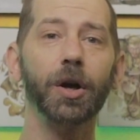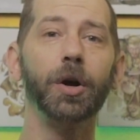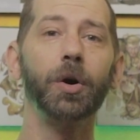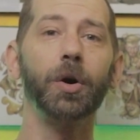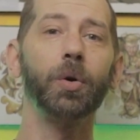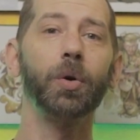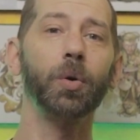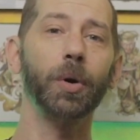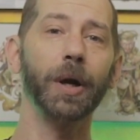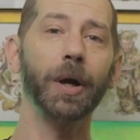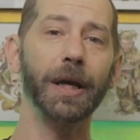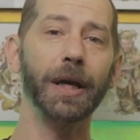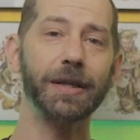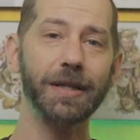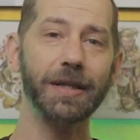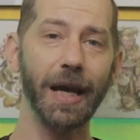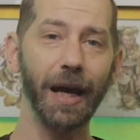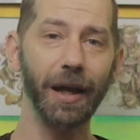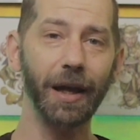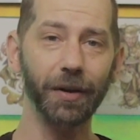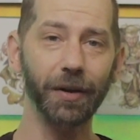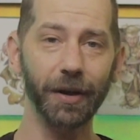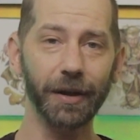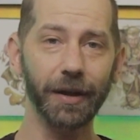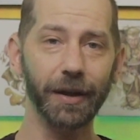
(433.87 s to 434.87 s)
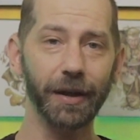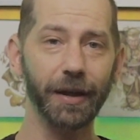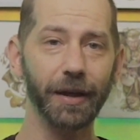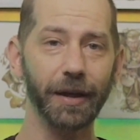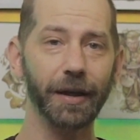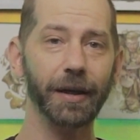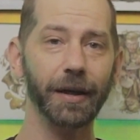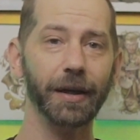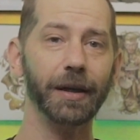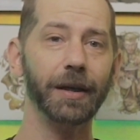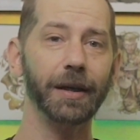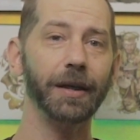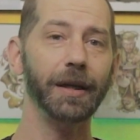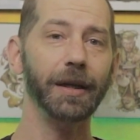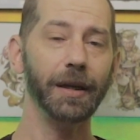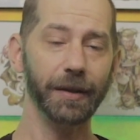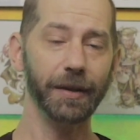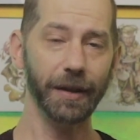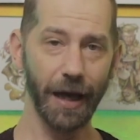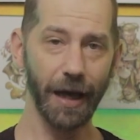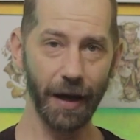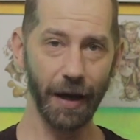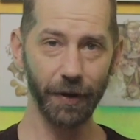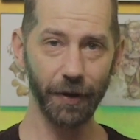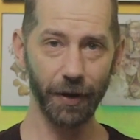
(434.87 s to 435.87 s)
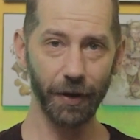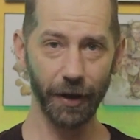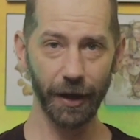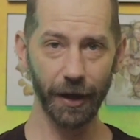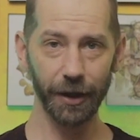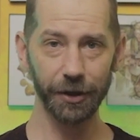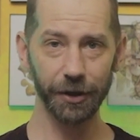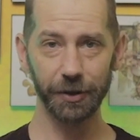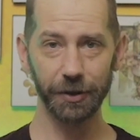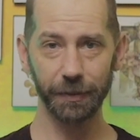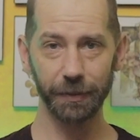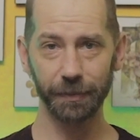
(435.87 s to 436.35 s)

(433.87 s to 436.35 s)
or a talent in that variation.